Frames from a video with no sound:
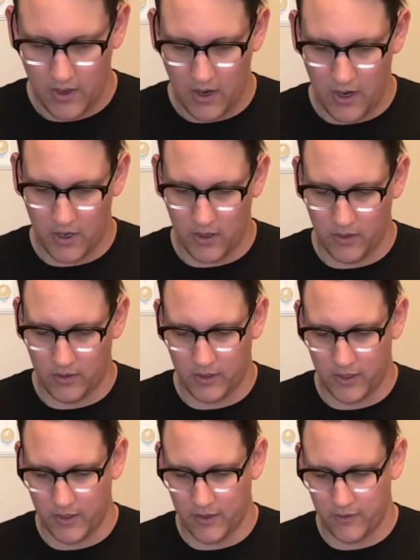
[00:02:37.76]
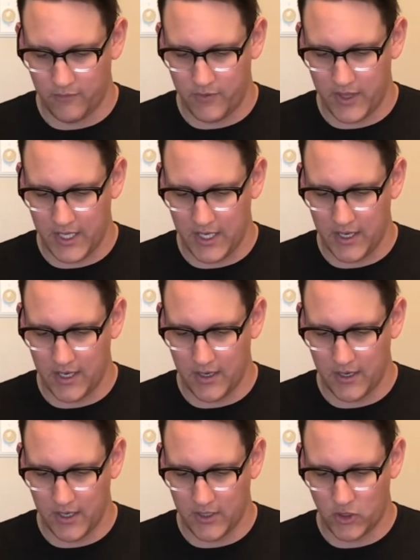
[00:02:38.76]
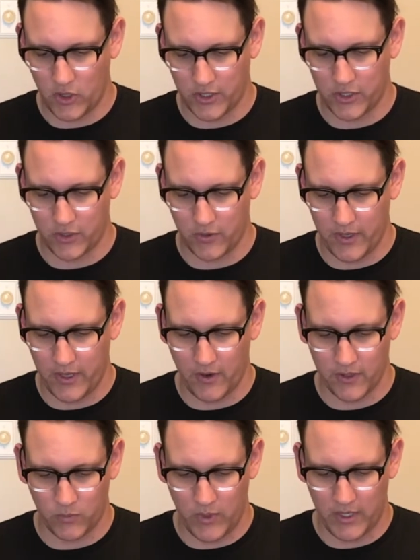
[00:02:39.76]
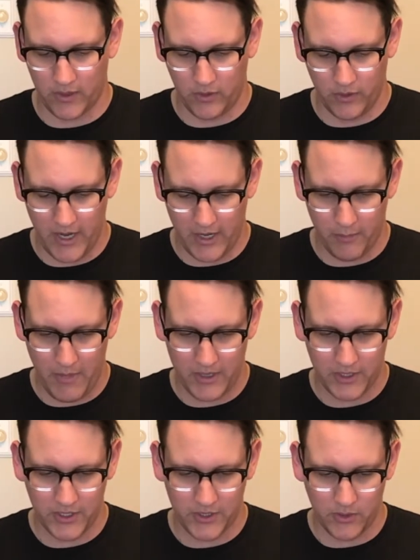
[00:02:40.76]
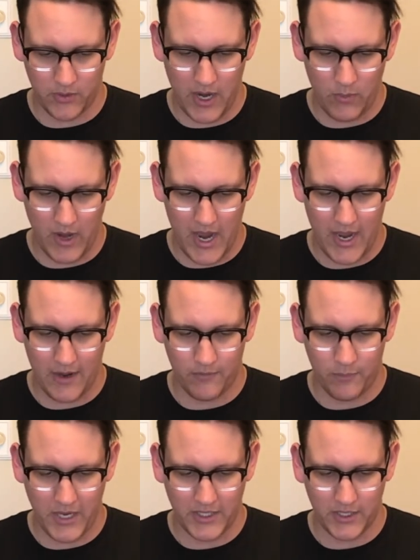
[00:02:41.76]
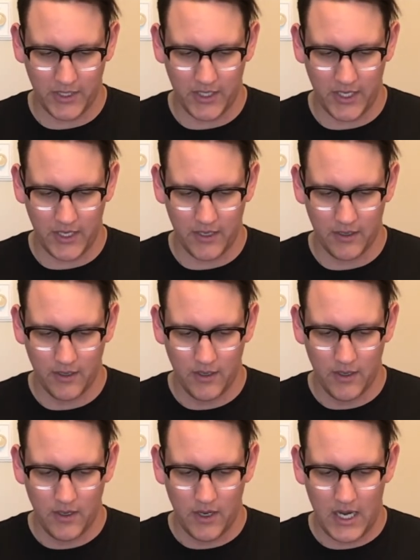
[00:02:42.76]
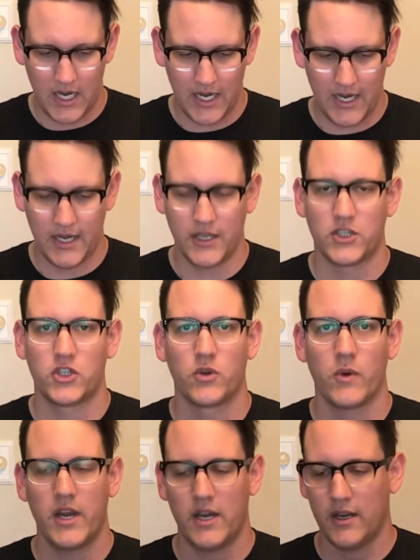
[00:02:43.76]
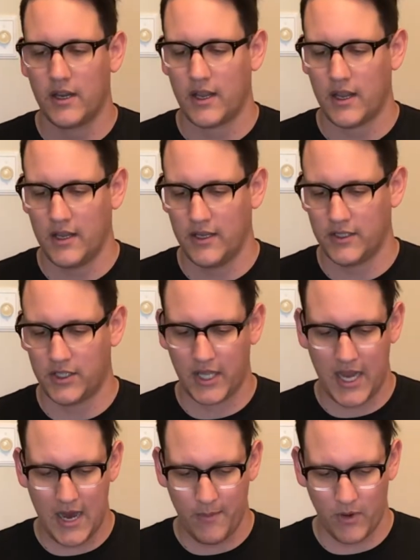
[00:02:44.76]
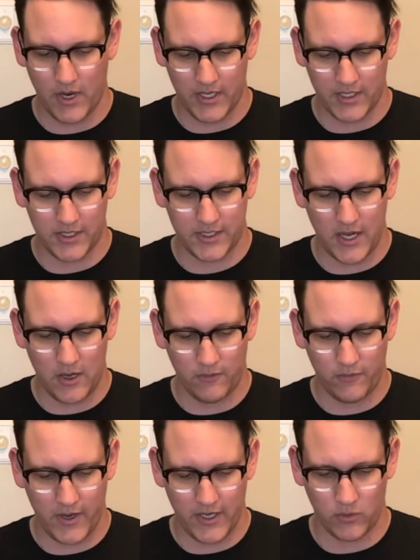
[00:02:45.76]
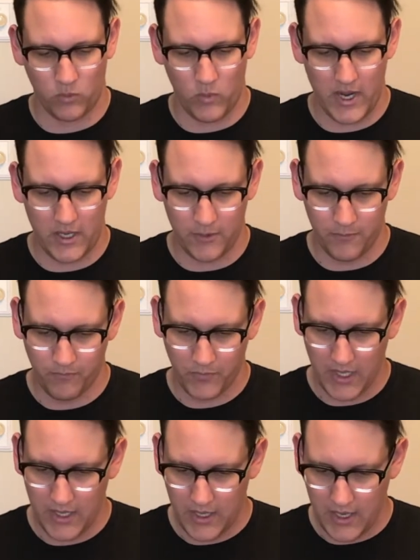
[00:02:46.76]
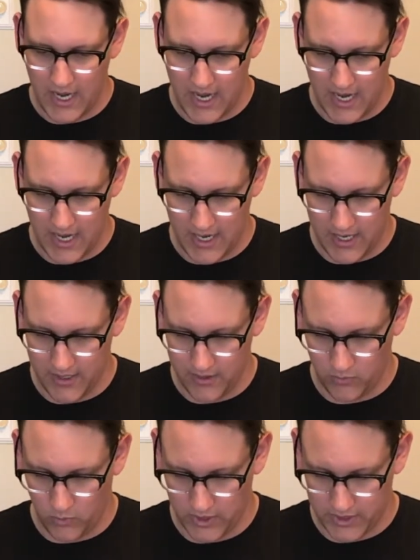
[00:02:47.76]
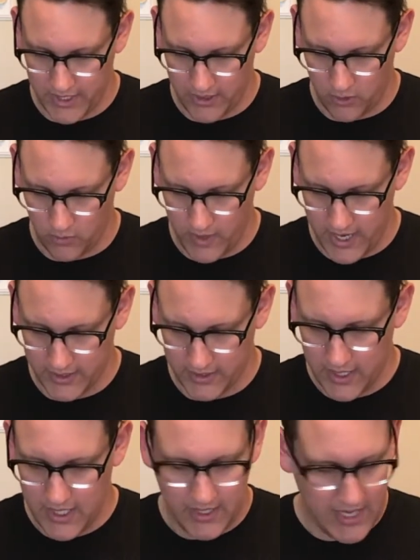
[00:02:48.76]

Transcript: All of the instructions are in there as well, including how to mount it. So yeah, we have basically the screen is the camera itself as well. And was I correct?